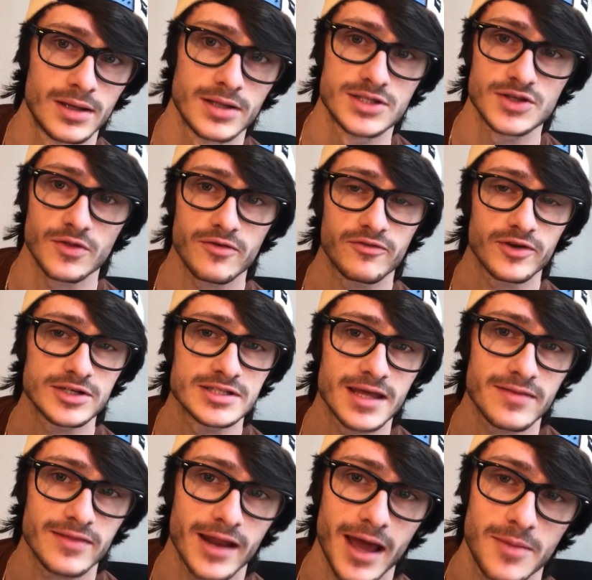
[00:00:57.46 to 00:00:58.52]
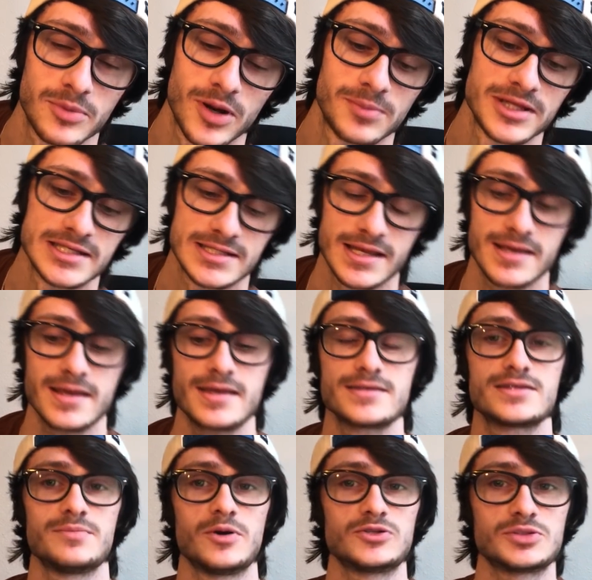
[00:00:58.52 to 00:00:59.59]
So the first thing that I'd probably say is
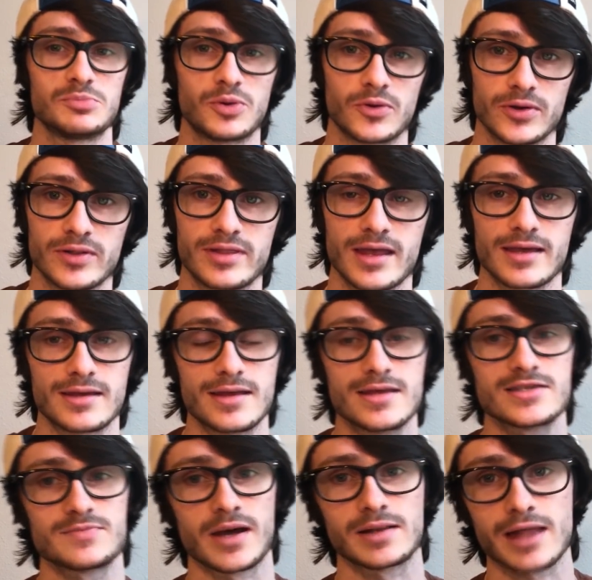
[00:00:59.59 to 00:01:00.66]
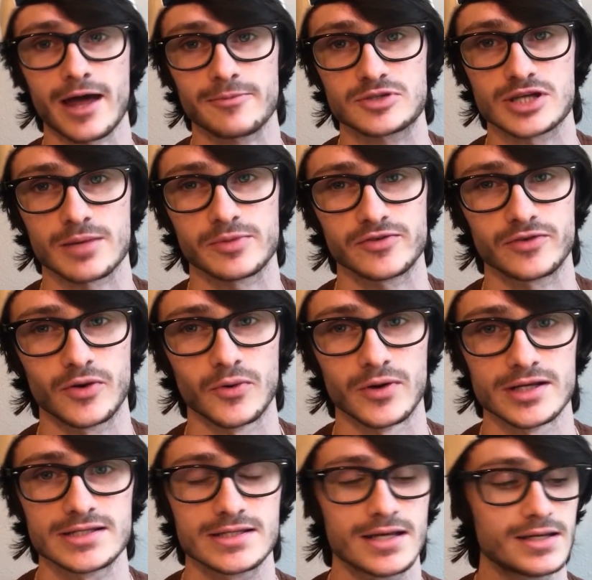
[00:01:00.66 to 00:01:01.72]
the most important thing is my laptop, of
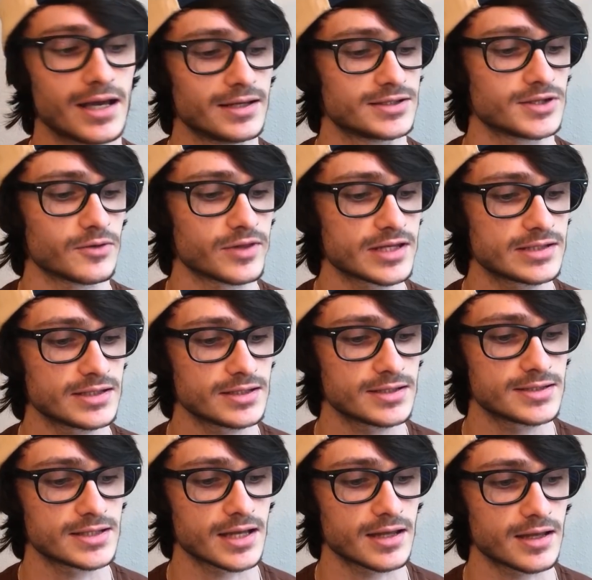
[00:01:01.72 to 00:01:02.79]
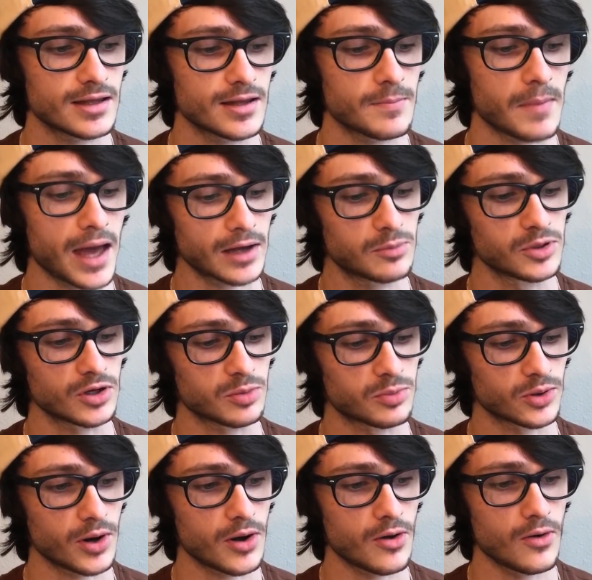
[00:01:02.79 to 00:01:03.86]
course. So this is a MacBook
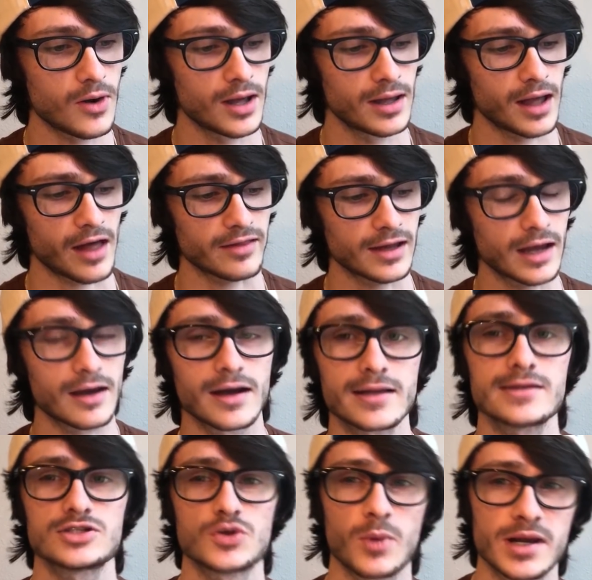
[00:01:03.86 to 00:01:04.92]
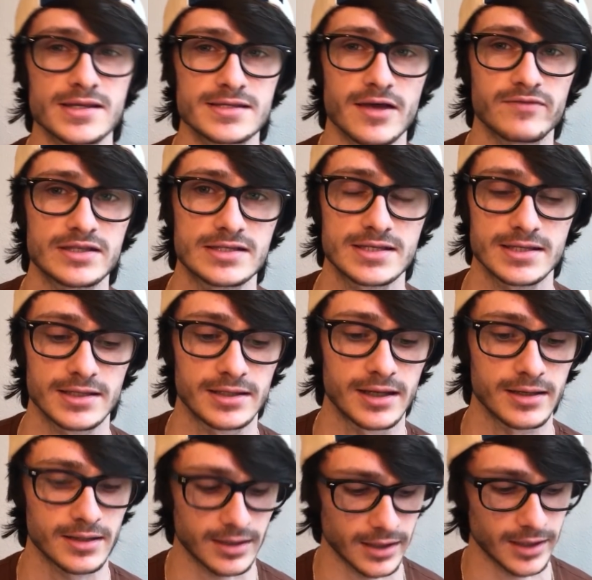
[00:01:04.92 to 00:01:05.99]
Pro. I think I got it in 2017,
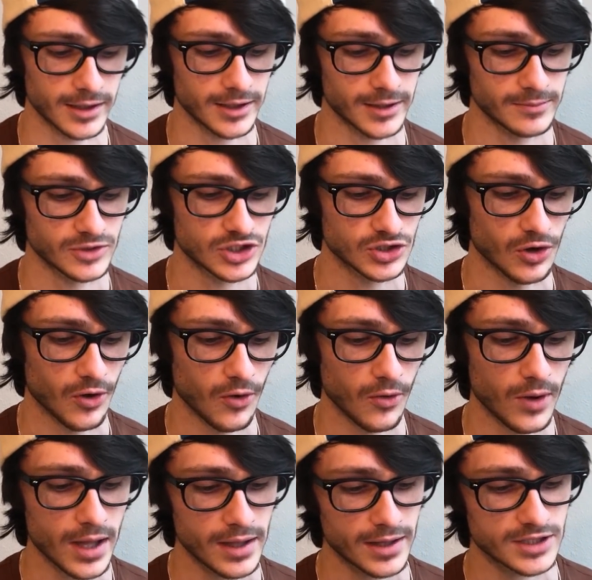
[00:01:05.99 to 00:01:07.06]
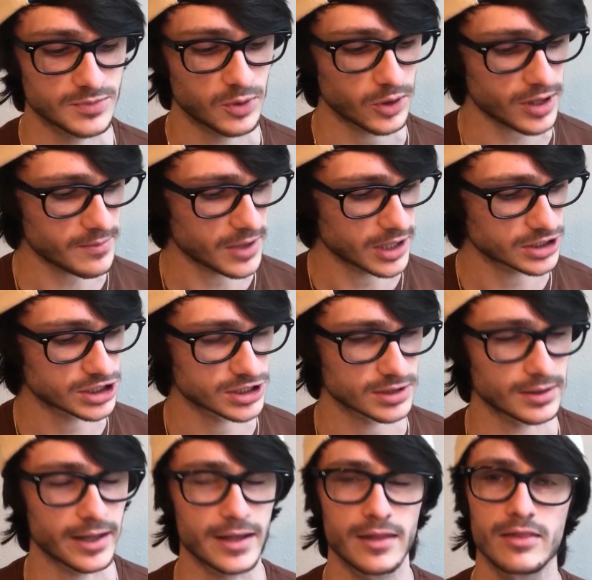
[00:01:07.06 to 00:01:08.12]
so it's pretty much
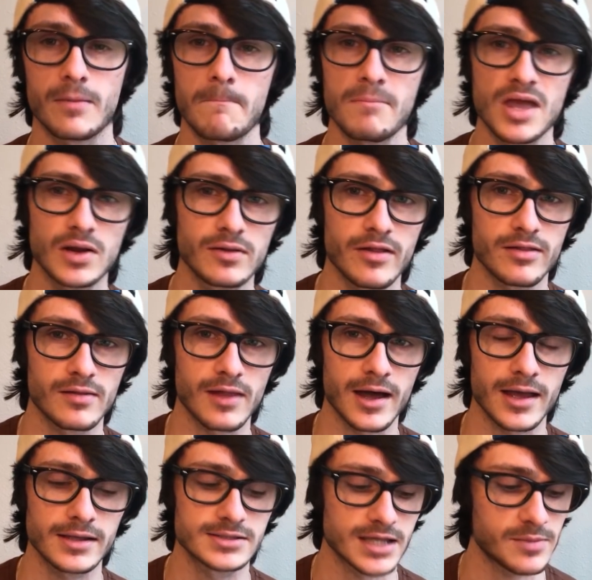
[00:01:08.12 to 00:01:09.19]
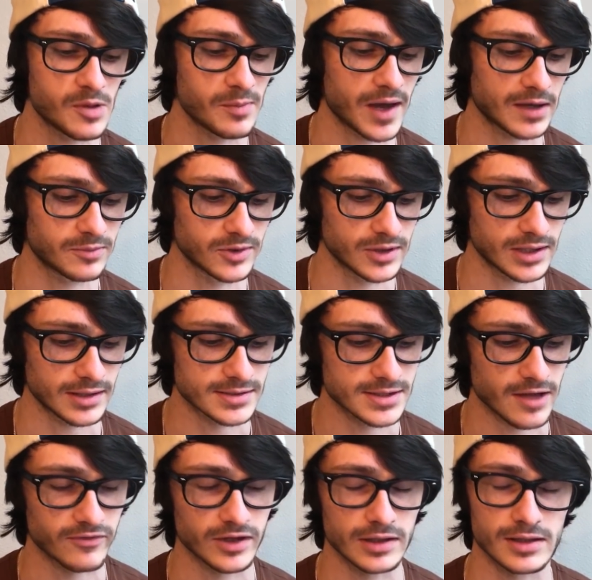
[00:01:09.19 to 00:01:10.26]
like the middle of the line type of MacBook. It's
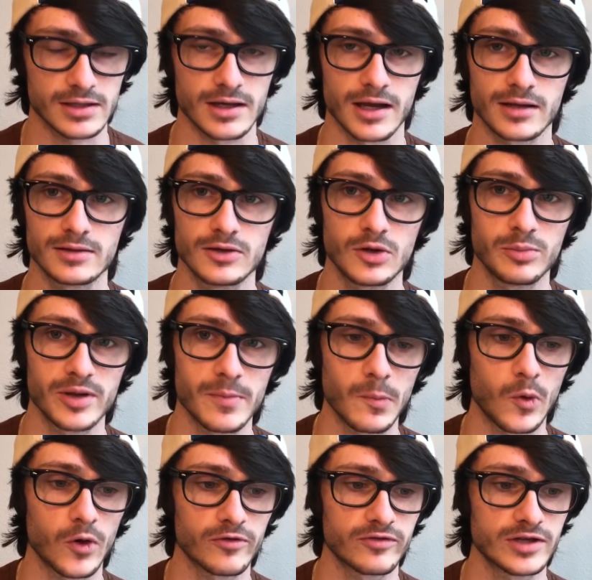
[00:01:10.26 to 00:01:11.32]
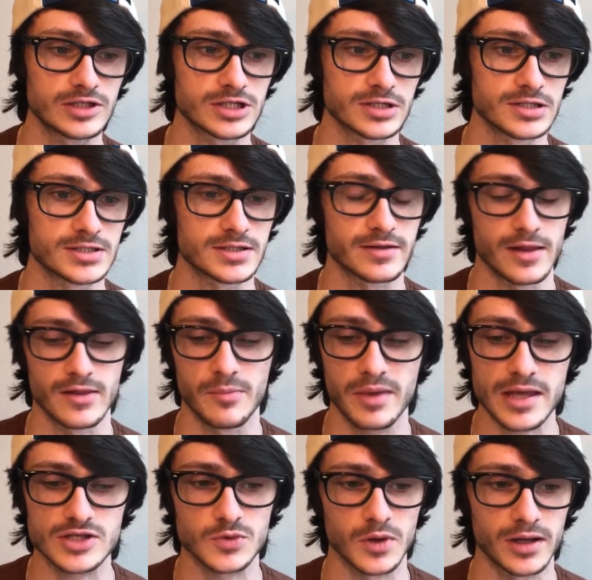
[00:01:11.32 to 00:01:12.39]
definitely got a little bit more features than the
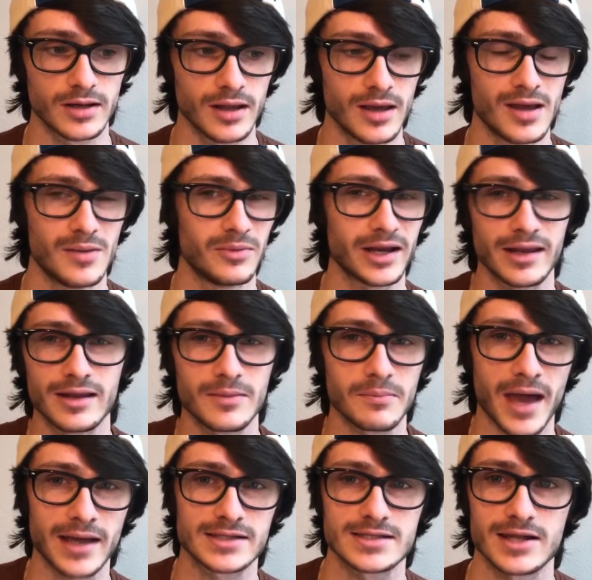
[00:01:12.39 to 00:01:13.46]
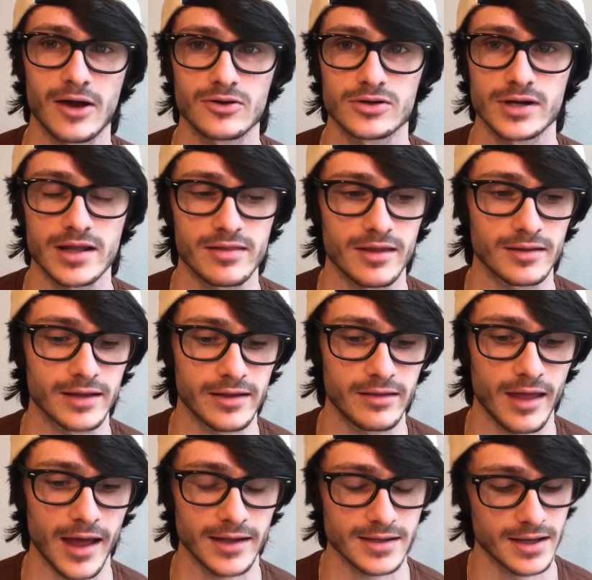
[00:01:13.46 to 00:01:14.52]
base one, but I didn't max it out or anything like
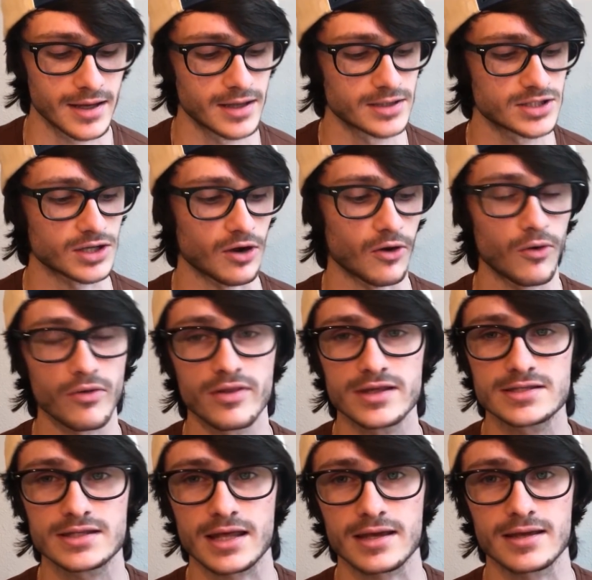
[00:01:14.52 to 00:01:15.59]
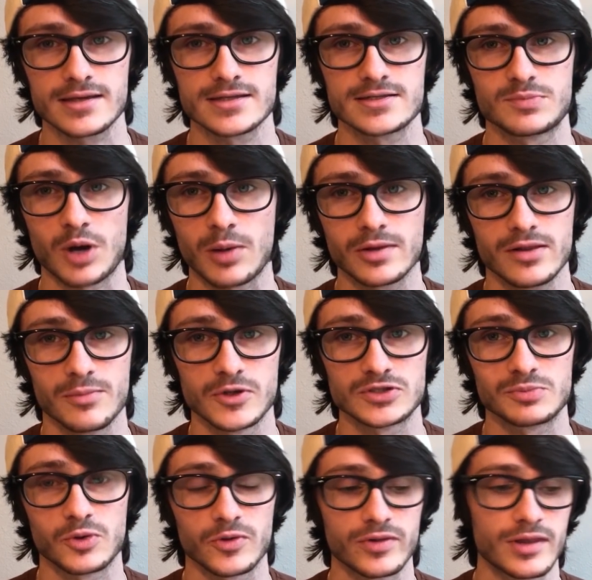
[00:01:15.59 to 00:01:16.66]
that. So this thing is probably the most
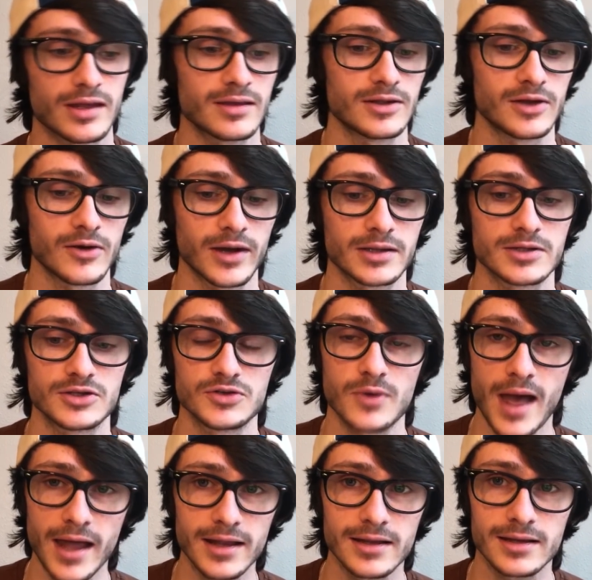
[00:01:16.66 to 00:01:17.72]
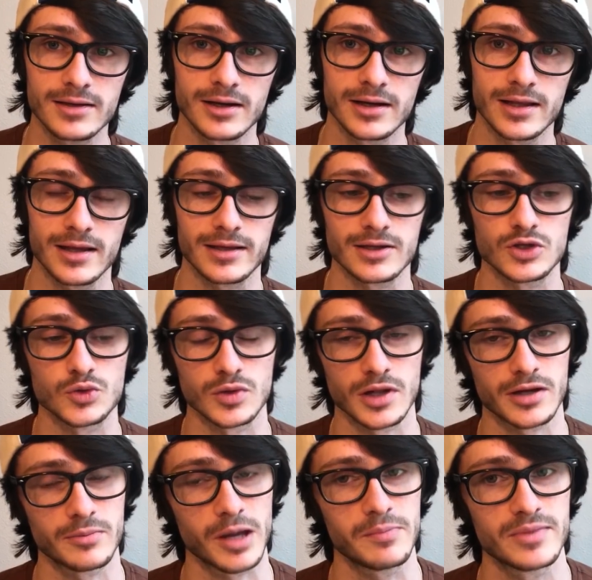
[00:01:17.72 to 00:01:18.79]
important thing. You know, I can do editing on it. I can do a
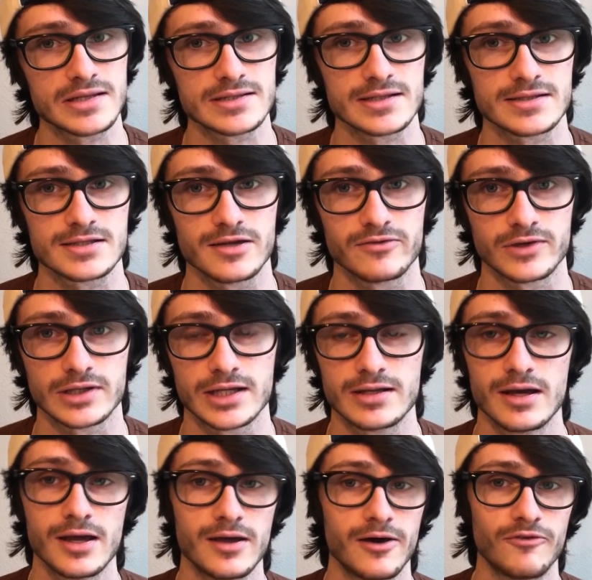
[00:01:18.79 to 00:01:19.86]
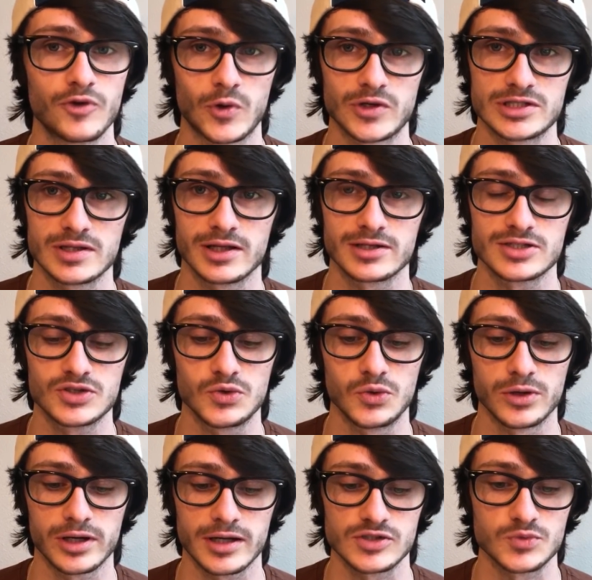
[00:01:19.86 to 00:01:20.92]
lot of my business stuff on it. Of course, a lot of
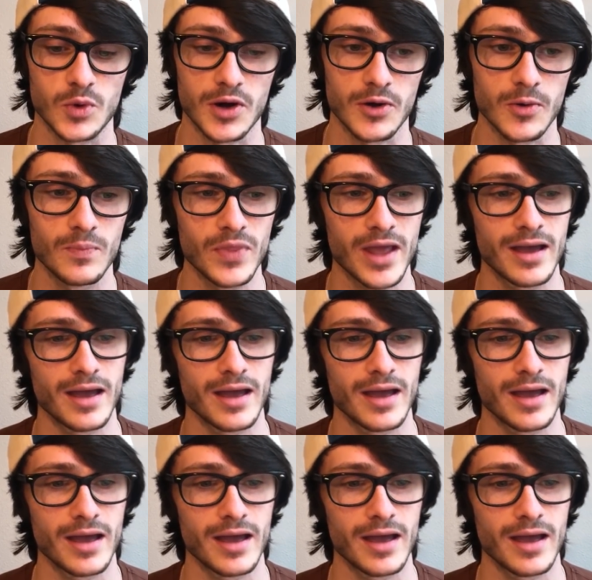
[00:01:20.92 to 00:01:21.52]
schoolwork as well.